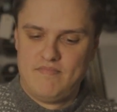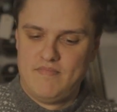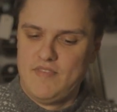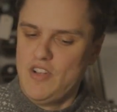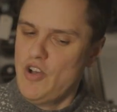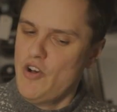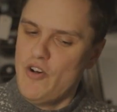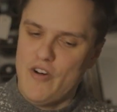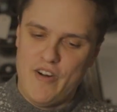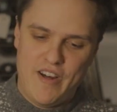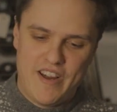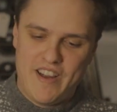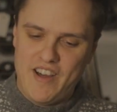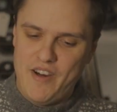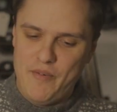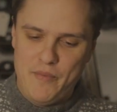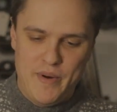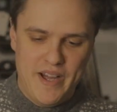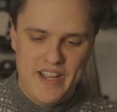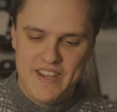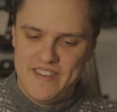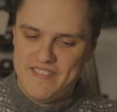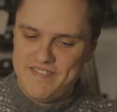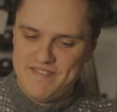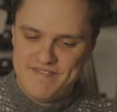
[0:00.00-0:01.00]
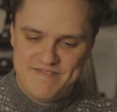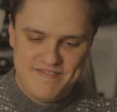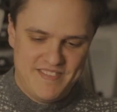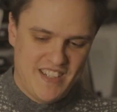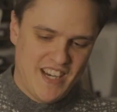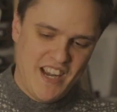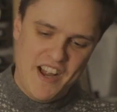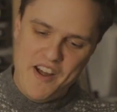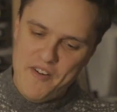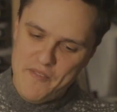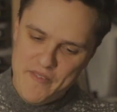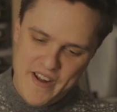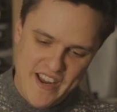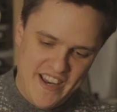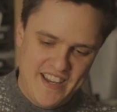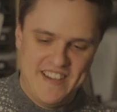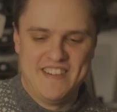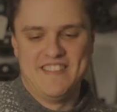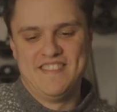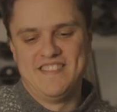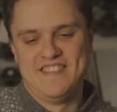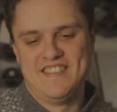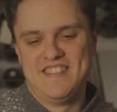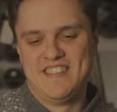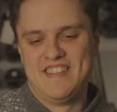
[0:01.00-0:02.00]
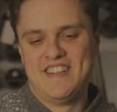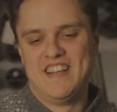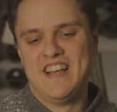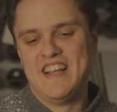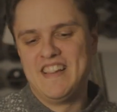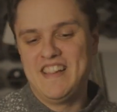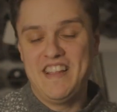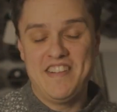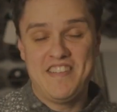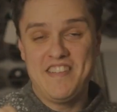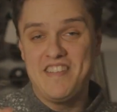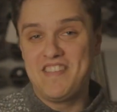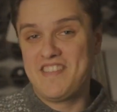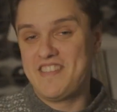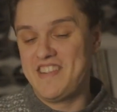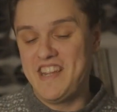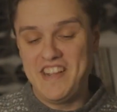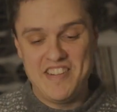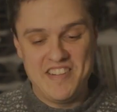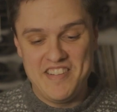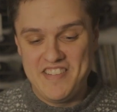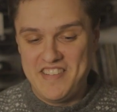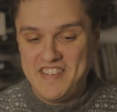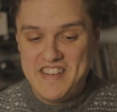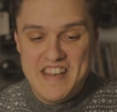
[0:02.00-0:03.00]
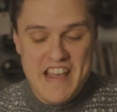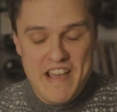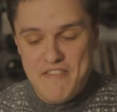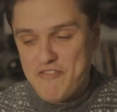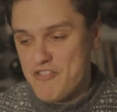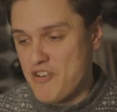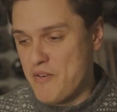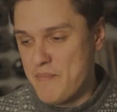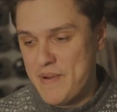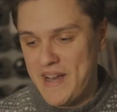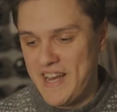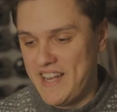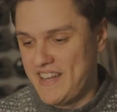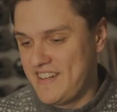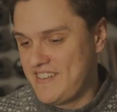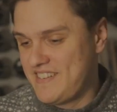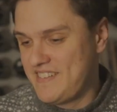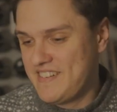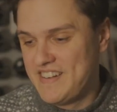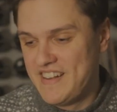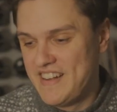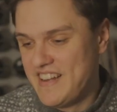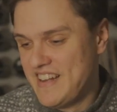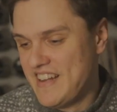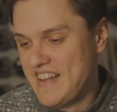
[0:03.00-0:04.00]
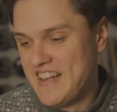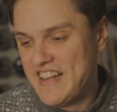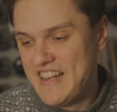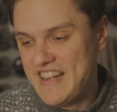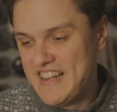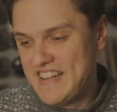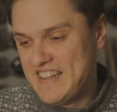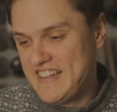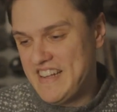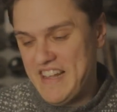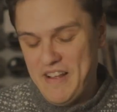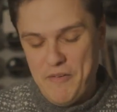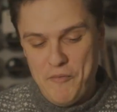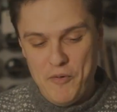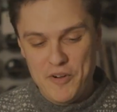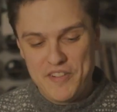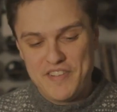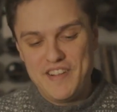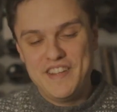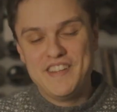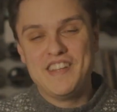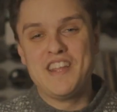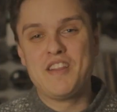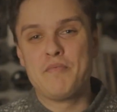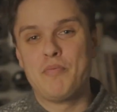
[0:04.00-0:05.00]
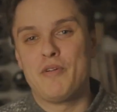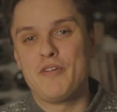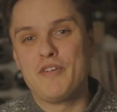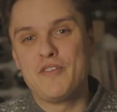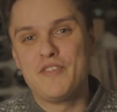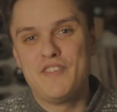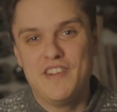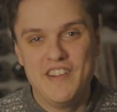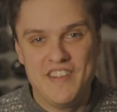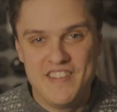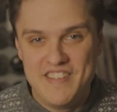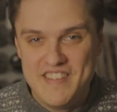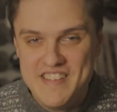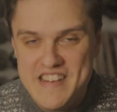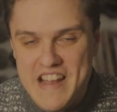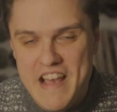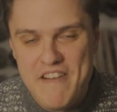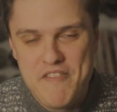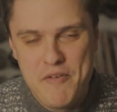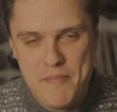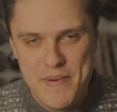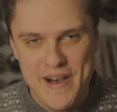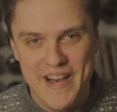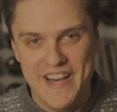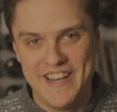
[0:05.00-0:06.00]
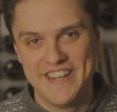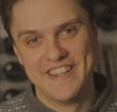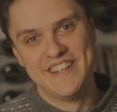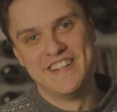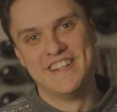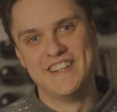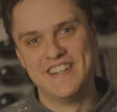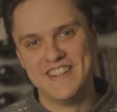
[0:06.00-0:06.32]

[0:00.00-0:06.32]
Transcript: Oh, I can't wait. I can't wait. This is never bad. What's in these bottles is never bad.